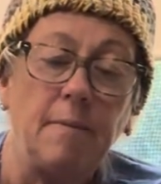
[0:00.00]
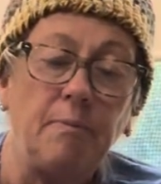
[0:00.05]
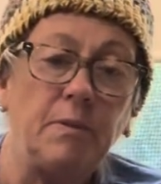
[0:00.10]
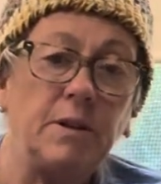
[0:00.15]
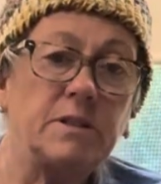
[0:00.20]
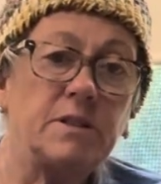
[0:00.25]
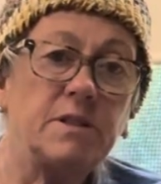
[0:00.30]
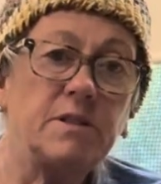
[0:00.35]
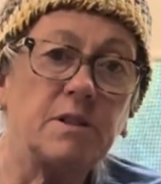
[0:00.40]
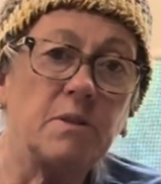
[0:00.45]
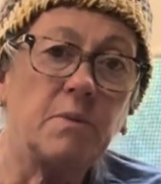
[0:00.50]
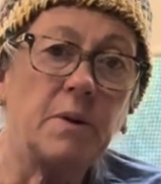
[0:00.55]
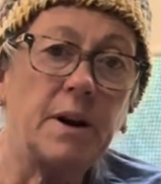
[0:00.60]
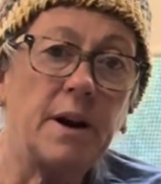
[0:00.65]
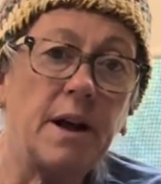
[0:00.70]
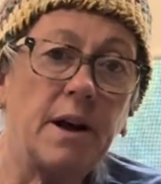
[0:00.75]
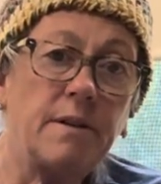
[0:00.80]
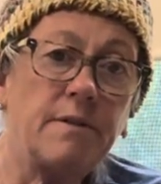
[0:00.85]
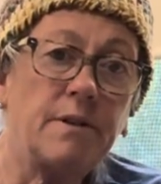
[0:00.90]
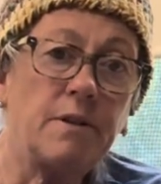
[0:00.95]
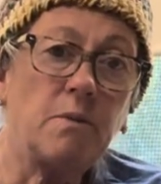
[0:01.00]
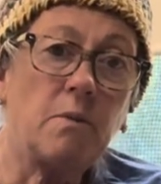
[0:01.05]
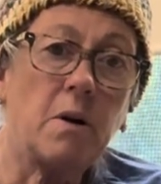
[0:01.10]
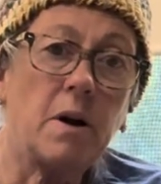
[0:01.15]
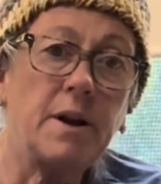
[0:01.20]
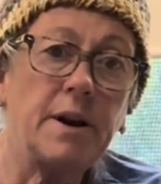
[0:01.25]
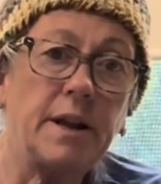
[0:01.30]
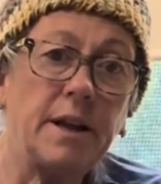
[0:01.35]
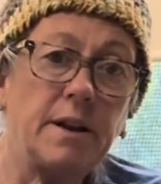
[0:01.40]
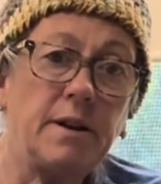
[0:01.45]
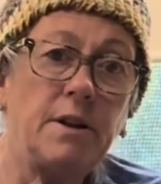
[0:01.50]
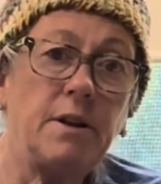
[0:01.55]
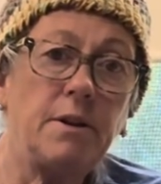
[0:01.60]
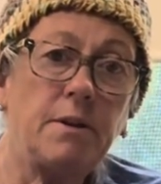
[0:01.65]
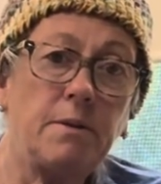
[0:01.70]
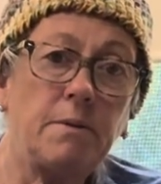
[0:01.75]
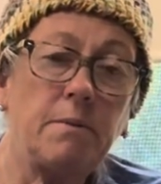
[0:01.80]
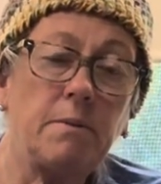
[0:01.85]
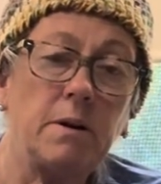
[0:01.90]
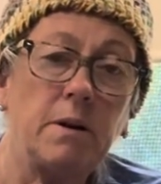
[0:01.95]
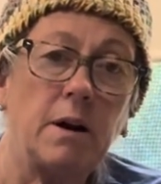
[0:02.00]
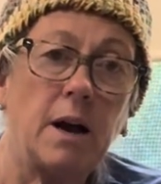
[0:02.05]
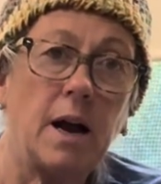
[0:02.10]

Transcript: This is a 100 watt Inu